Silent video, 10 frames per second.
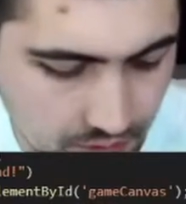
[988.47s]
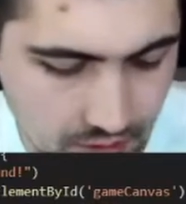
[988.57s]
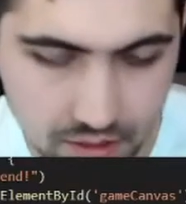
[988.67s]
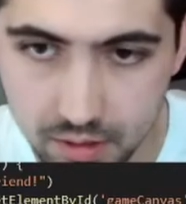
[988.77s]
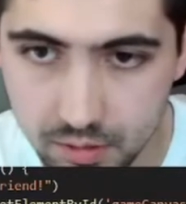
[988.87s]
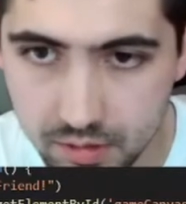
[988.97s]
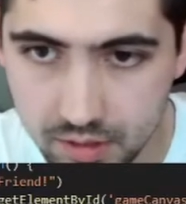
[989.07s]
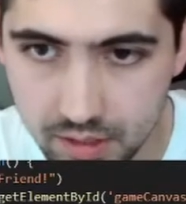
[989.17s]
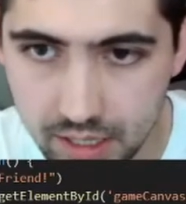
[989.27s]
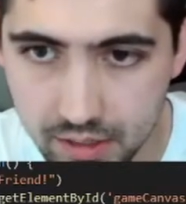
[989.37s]
So
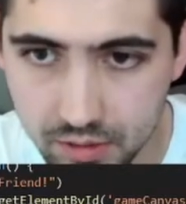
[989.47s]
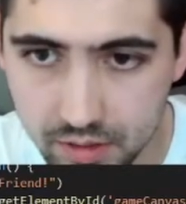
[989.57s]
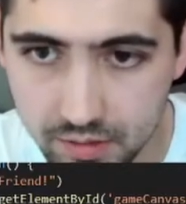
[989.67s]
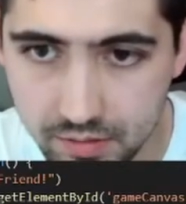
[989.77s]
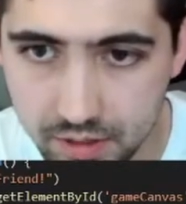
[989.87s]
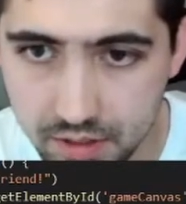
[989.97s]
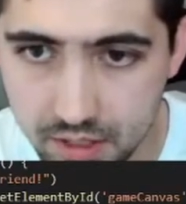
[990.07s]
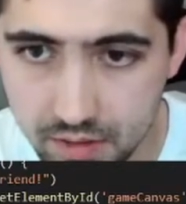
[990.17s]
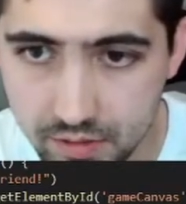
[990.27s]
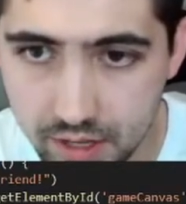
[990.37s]
actually, first
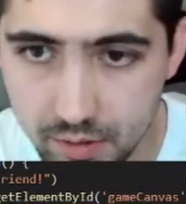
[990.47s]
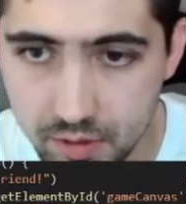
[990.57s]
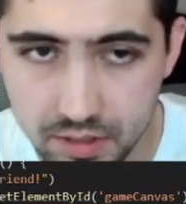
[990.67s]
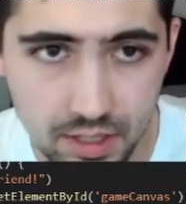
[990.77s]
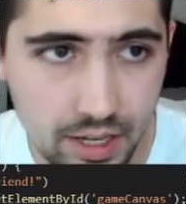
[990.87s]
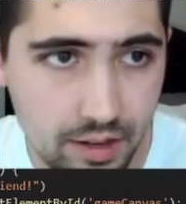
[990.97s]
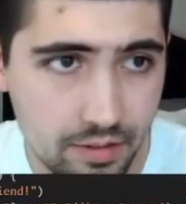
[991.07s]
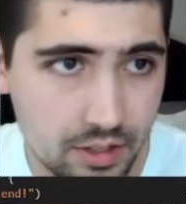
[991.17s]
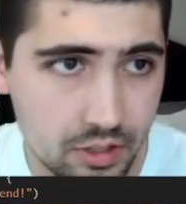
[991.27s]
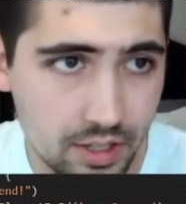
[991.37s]
off, can we save
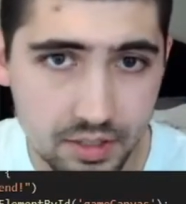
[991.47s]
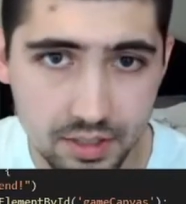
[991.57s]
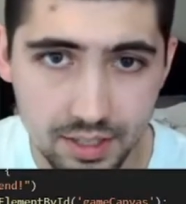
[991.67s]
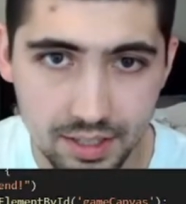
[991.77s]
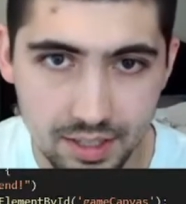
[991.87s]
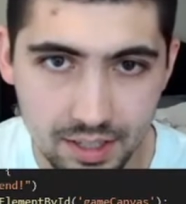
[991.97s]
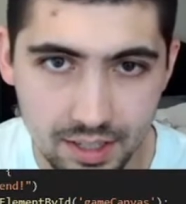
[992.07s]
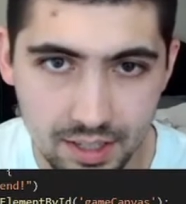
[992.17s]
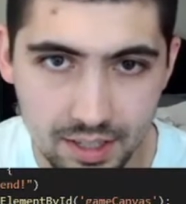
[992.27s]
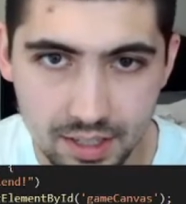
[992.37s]
and just
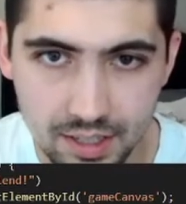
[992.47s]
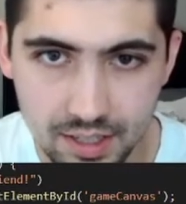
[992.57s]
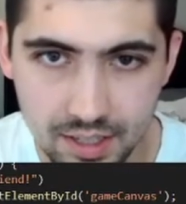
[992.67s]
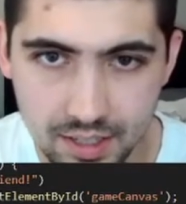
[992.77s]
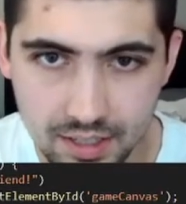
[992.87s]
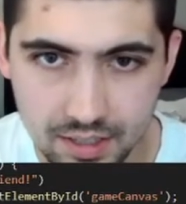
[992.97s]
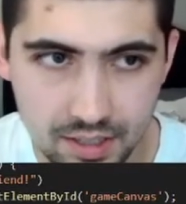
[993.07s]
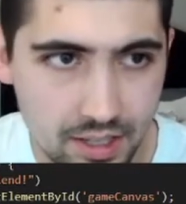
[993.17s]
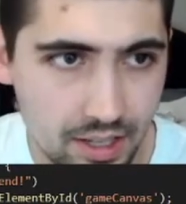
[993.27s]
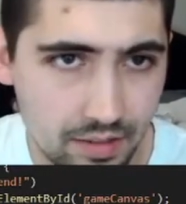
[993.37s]

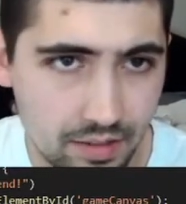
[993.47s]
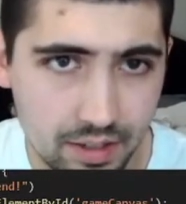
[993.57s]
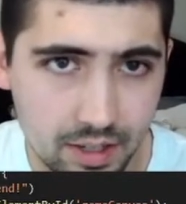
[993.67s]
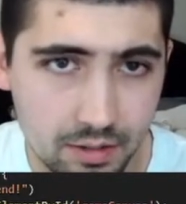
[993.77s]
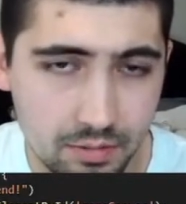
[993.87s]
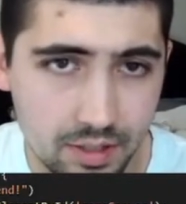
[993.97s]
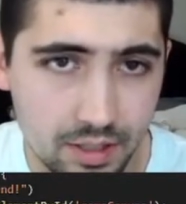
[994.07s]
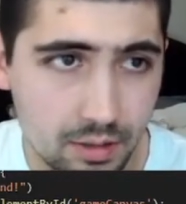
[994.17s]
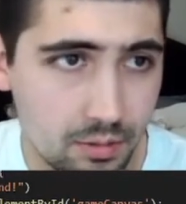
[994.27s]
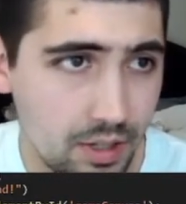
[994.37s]
see if no,
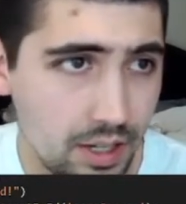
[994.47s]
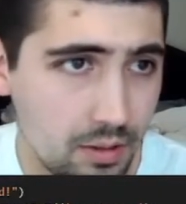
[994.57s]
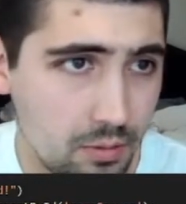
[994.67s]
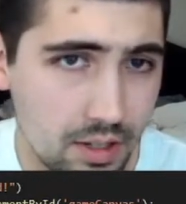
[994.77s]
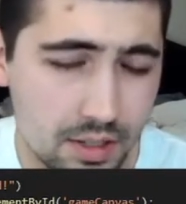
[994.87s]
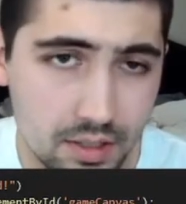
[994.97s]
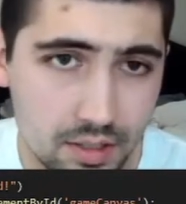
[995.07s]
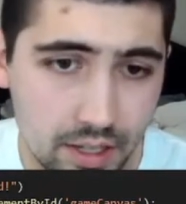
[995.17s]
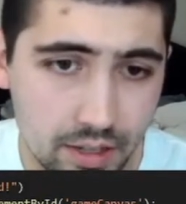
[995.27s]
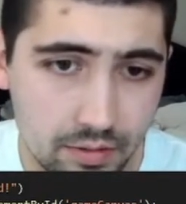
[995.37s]
I don't want to
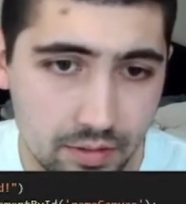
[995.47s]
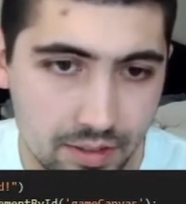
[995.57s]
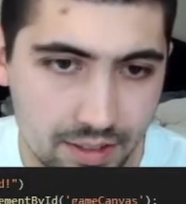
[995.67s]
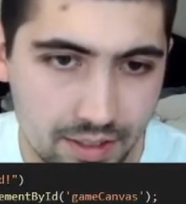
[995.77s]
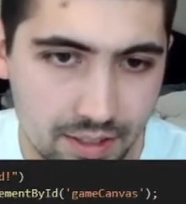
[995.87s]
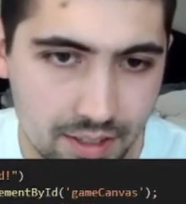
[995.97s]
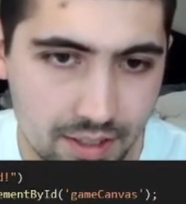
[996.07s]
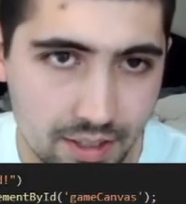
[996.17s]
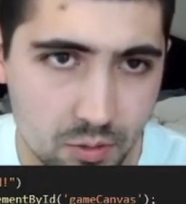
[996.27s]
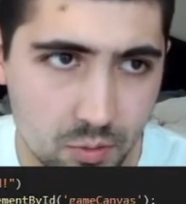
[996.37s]
save
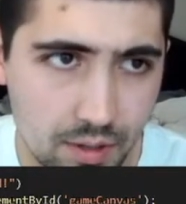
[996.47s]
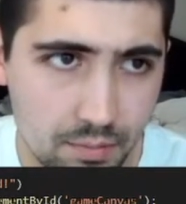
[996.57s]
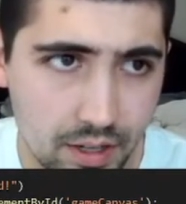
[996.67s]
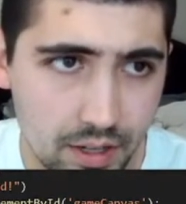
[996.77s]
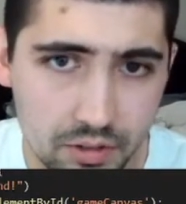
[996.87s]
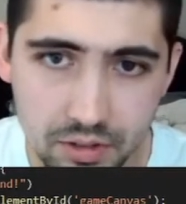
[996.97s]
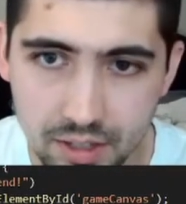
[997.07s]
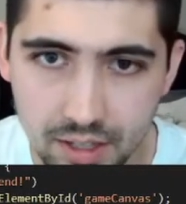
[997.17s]
this web page.